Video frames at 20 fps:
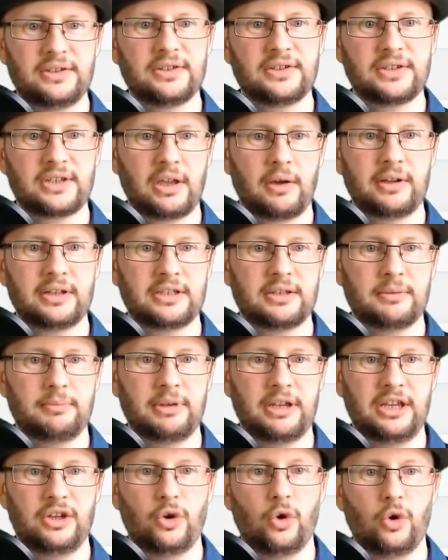is going to
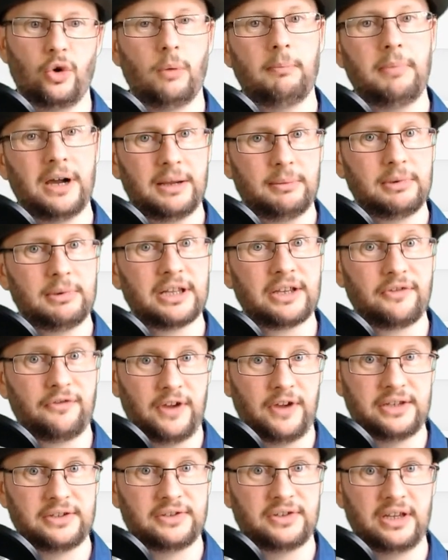be your
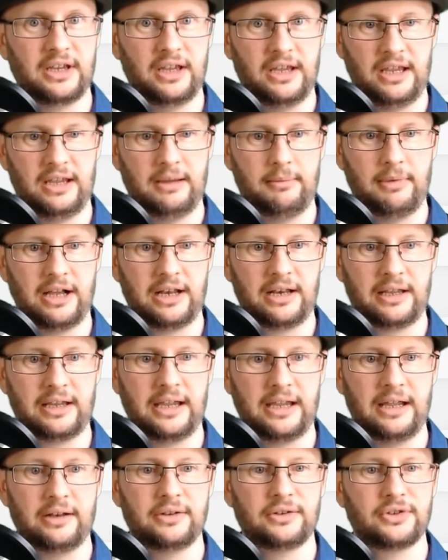public-facing email
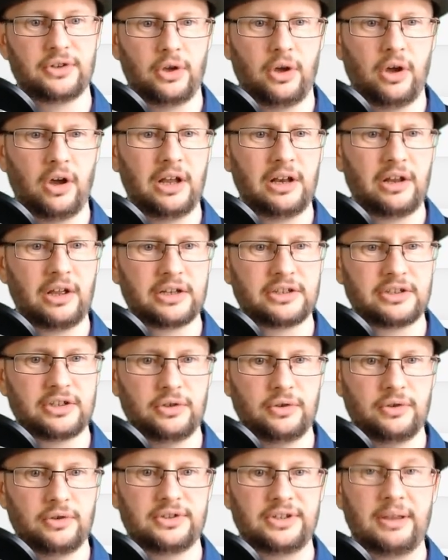account. So I like to
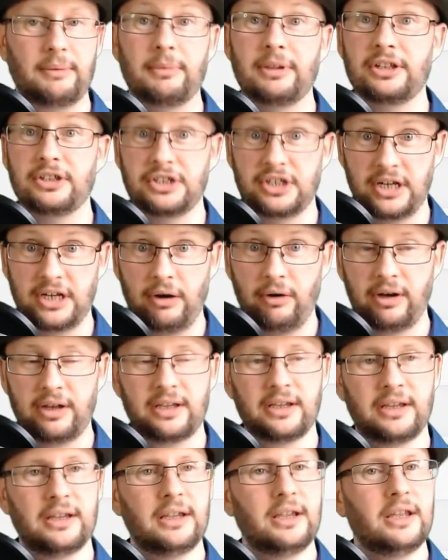use something generic
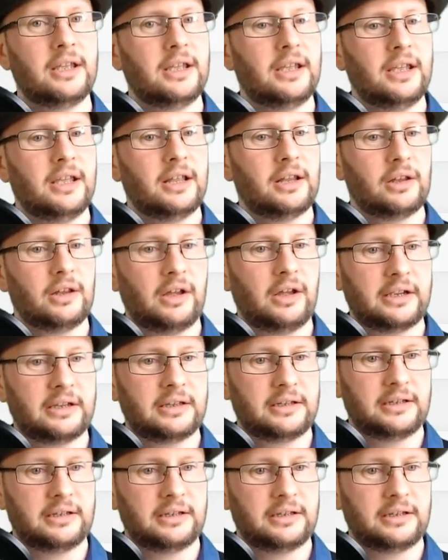like